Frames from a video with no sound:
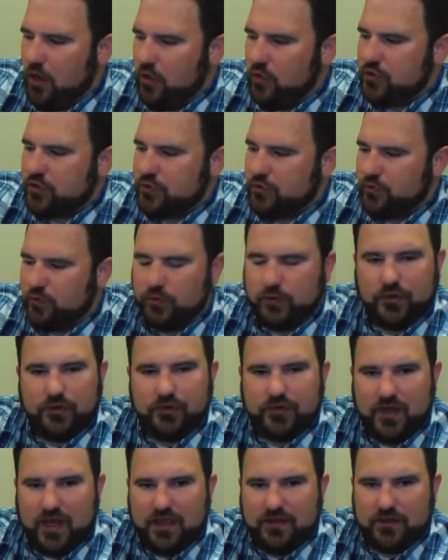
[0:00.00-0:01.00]
OSHA
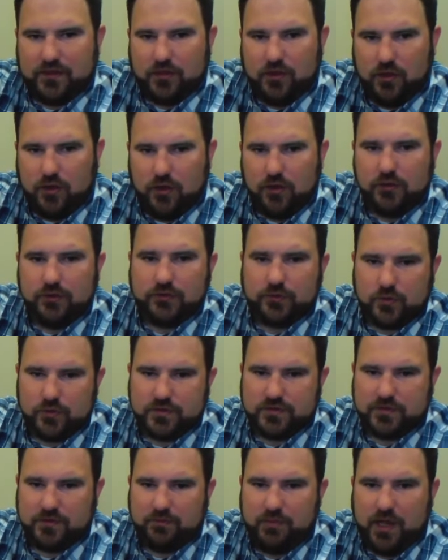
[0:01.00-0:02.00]
rules say that all
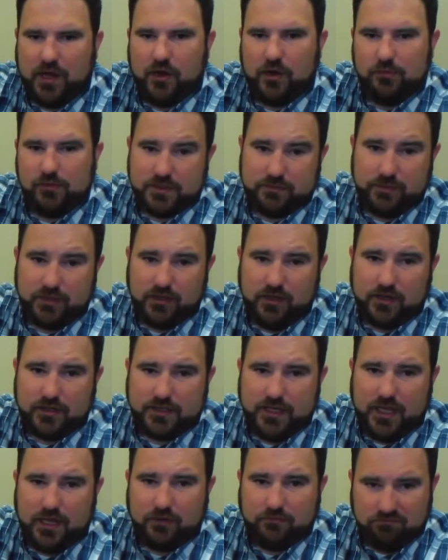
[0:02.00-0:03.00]
sources of power must be
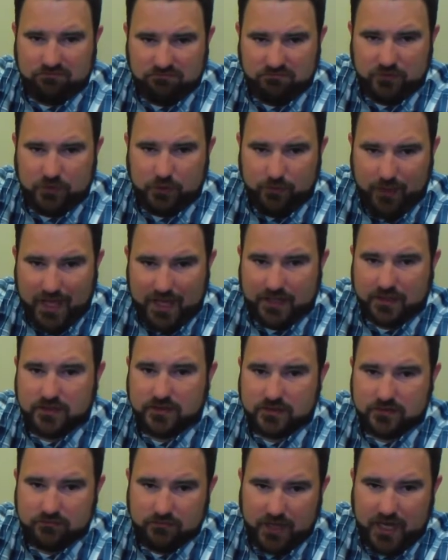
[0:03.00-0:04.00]
locked out.
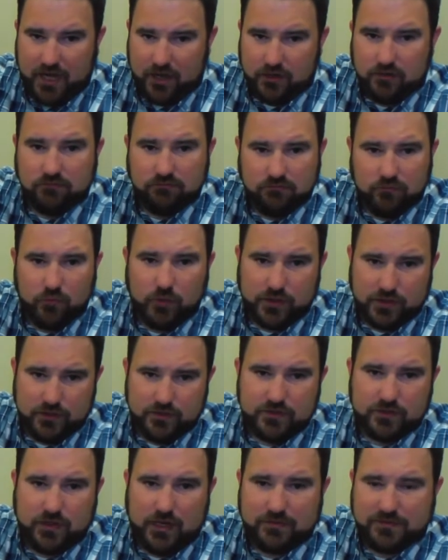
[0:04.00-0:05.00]
Pneumatics, air, one
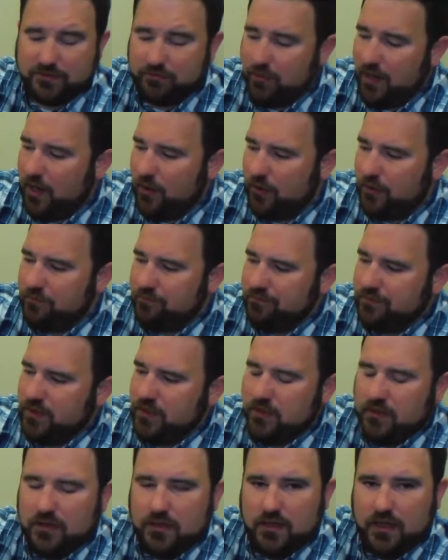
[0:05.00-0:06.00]
of those types of power.
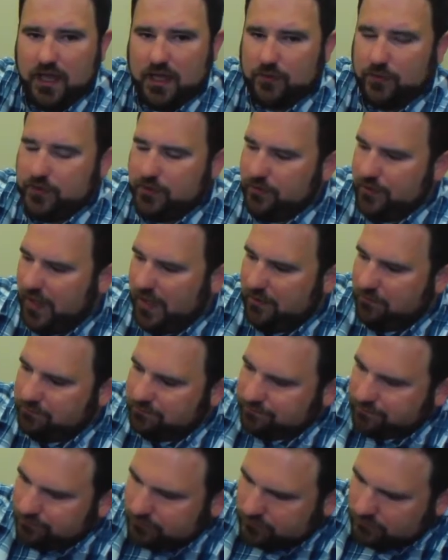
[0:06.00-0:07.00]
How do we do that?
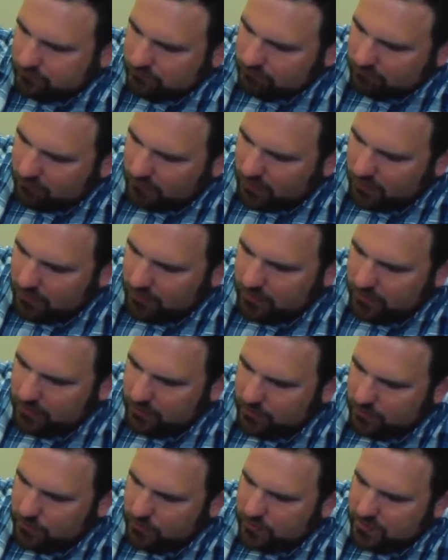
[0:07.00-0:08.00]

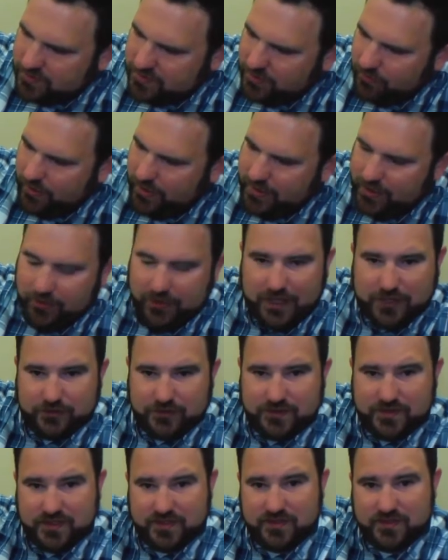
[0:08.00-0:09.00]
You can see right here it
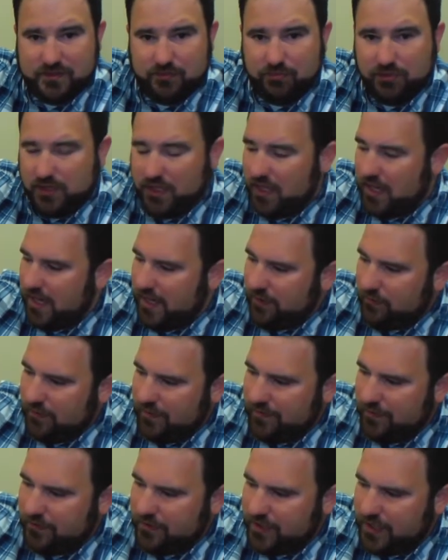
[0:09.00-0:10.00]
actually says supply
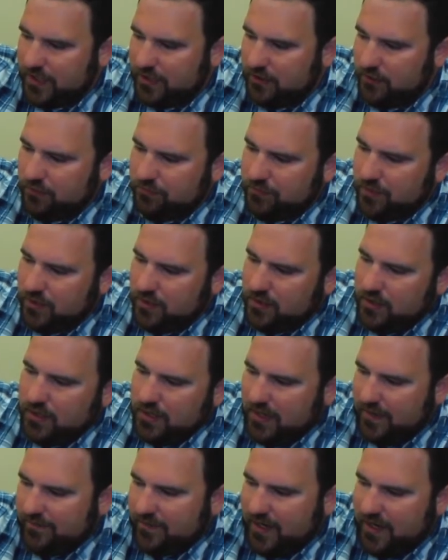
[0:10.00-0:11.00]
right there in yellow,
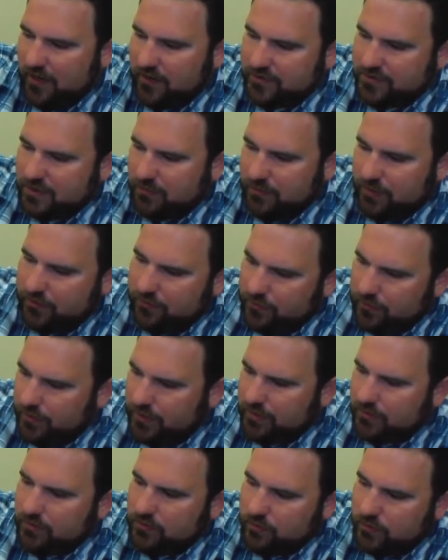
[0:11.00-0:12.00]
and the air is coming
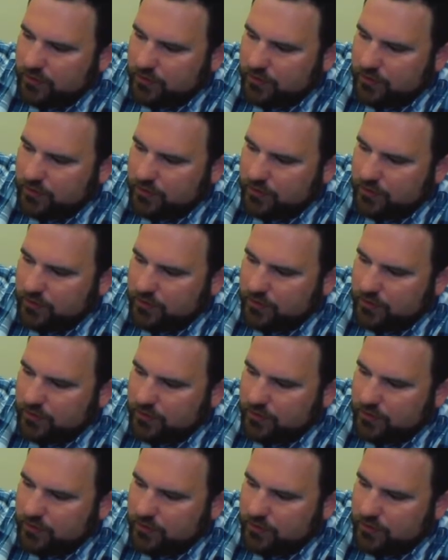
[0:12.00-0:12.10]
through it.